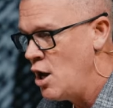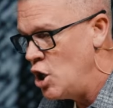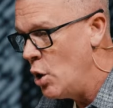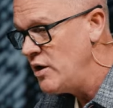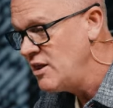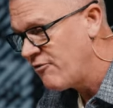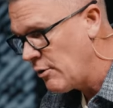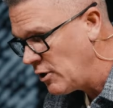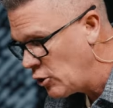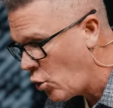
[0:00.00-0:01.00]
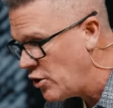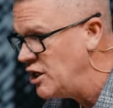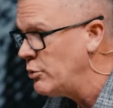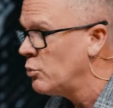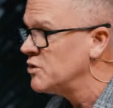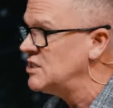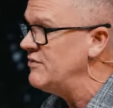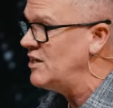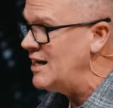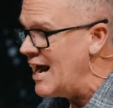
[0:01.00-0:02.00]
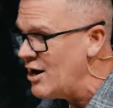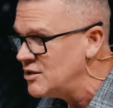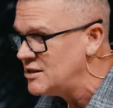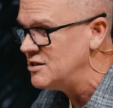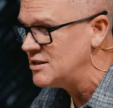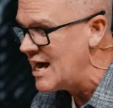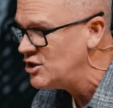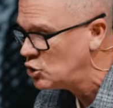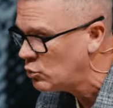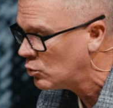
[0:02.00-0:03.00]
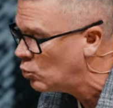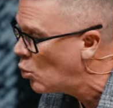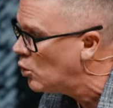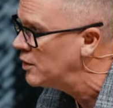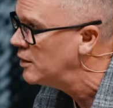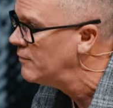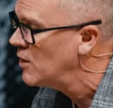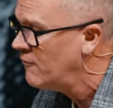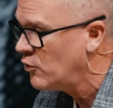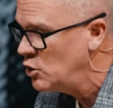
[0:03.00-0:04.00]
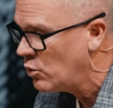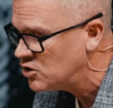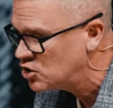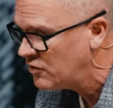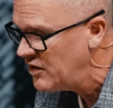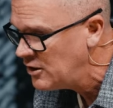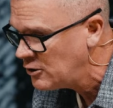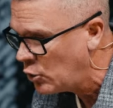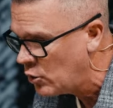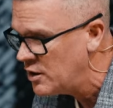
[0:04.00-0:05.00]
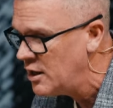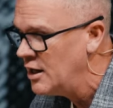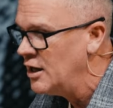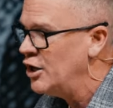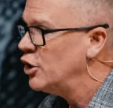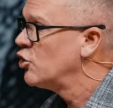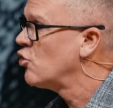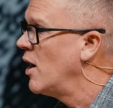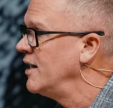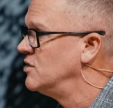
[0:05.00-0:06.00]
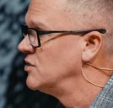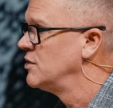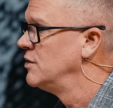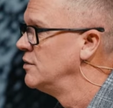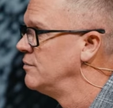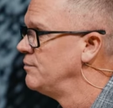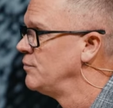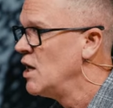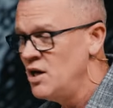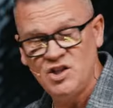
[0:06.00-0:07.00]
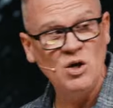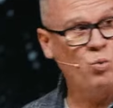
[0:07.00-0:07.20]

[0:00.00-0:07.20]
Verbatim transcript: knowing that from the Lord you will receive an inheritance as your reward, for you are serving the Lord Christ. You see,